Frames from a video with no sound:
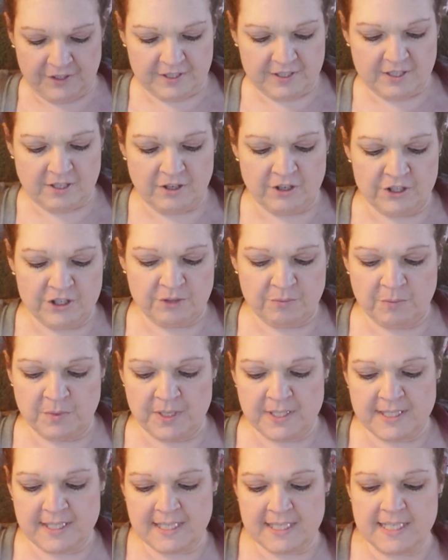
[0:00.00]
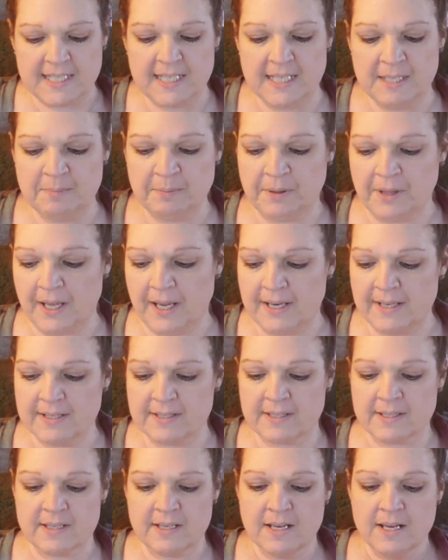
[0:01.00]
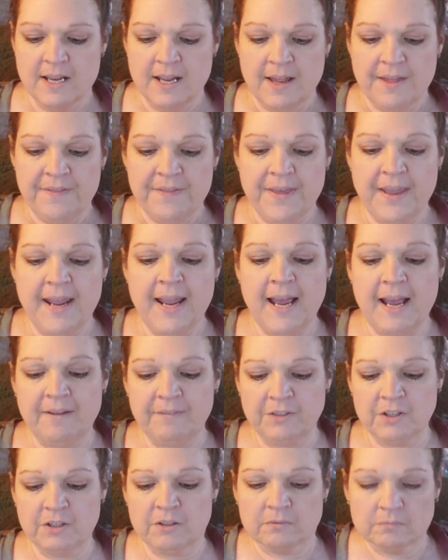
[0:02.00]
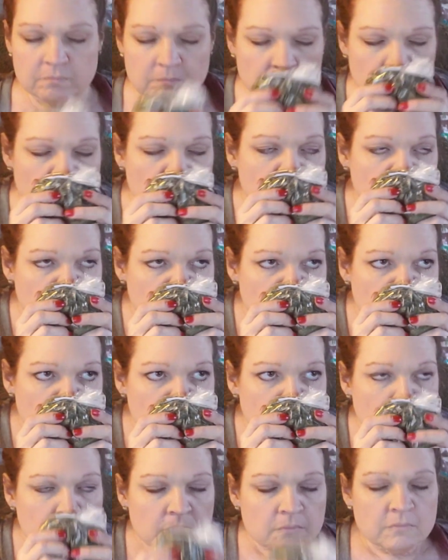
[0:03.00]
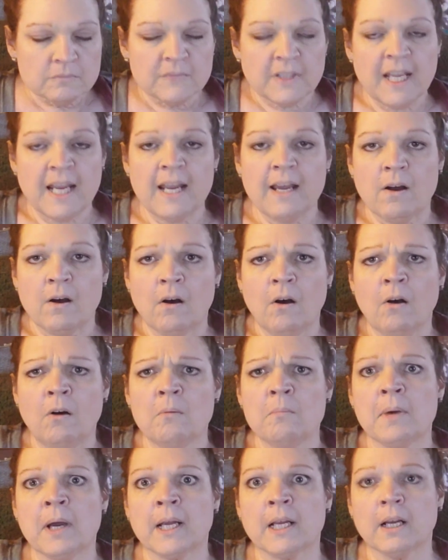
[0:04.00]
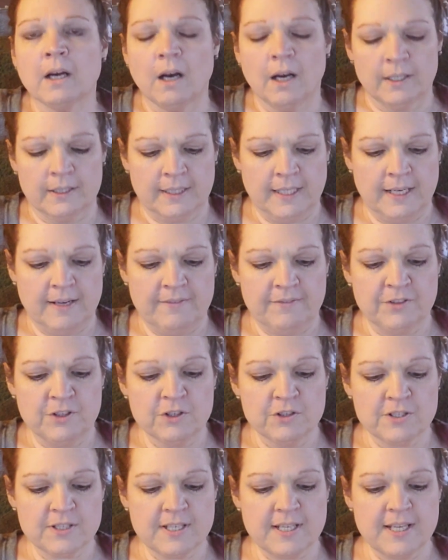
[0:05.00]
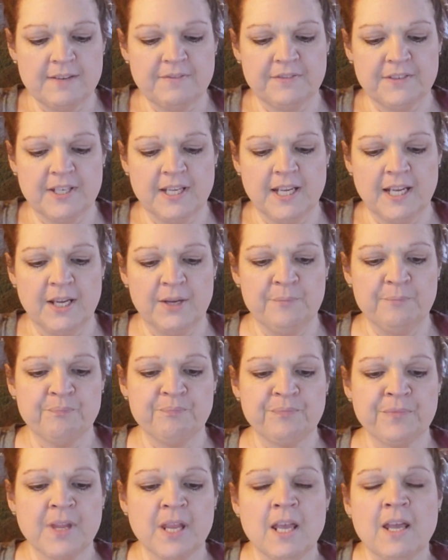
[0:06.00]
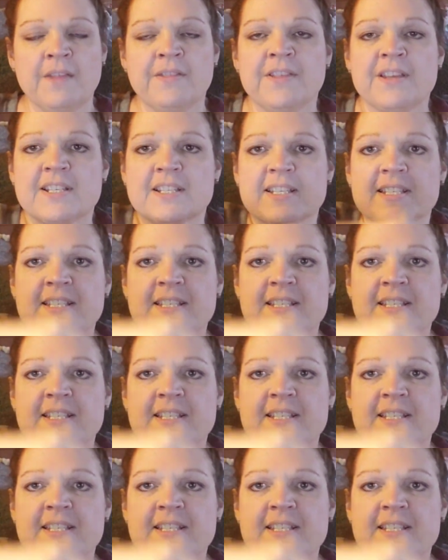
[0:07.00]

the surgeon was the tea place. They have, mm, they, oh my God, they have loose leaf tea. This